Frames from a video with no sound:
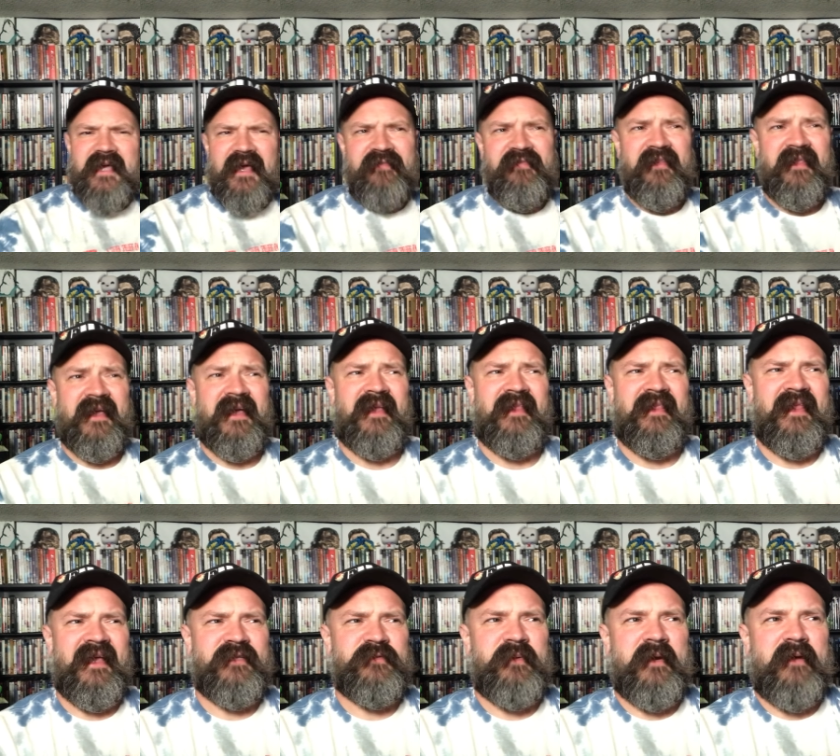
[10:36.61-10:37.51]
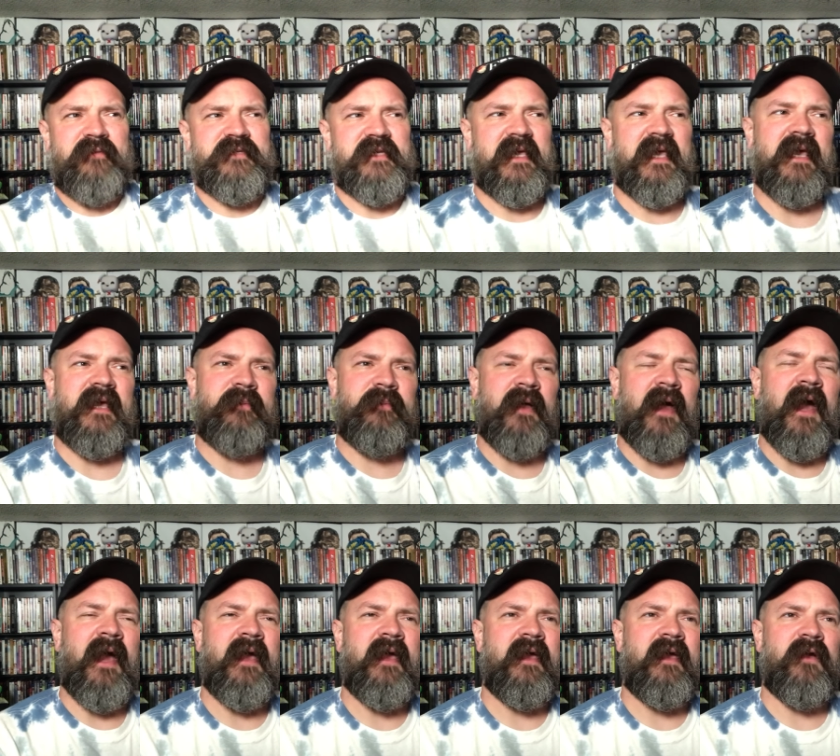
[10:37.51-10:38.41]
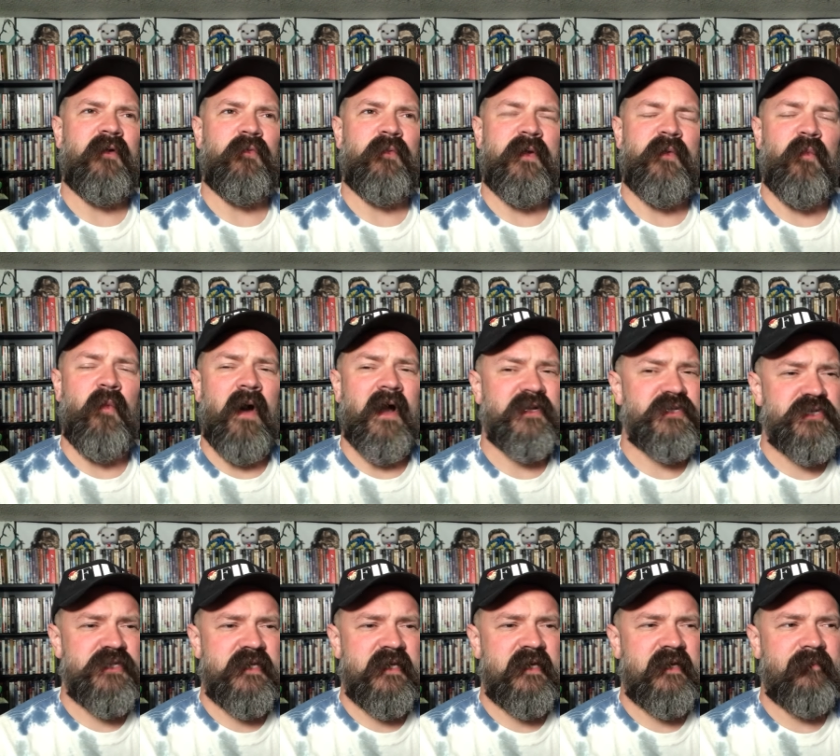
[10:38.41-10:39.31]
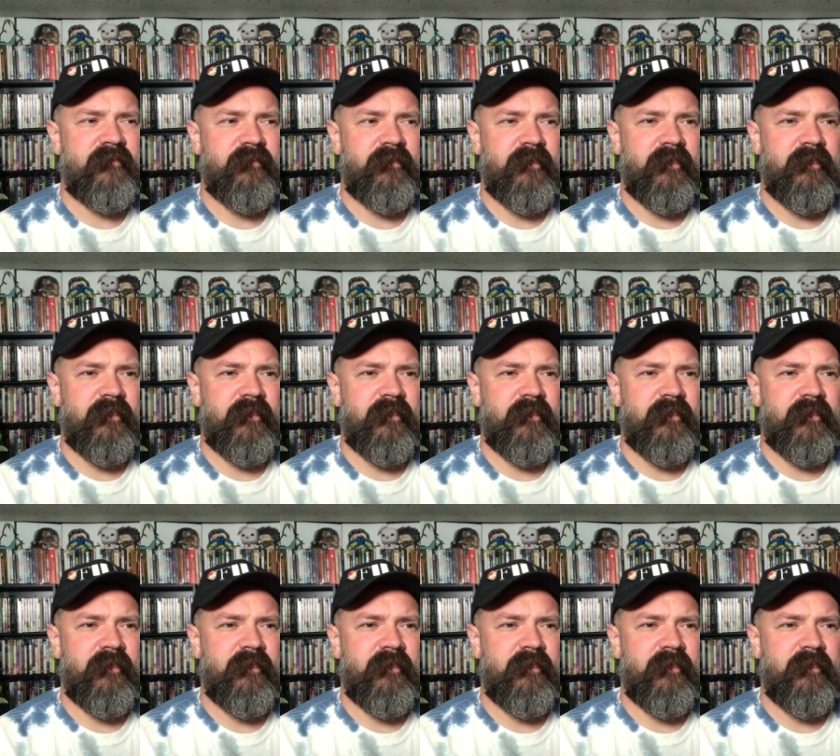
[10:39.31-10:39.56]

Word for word: I feel like I liked when I was a kid, but I rewatched it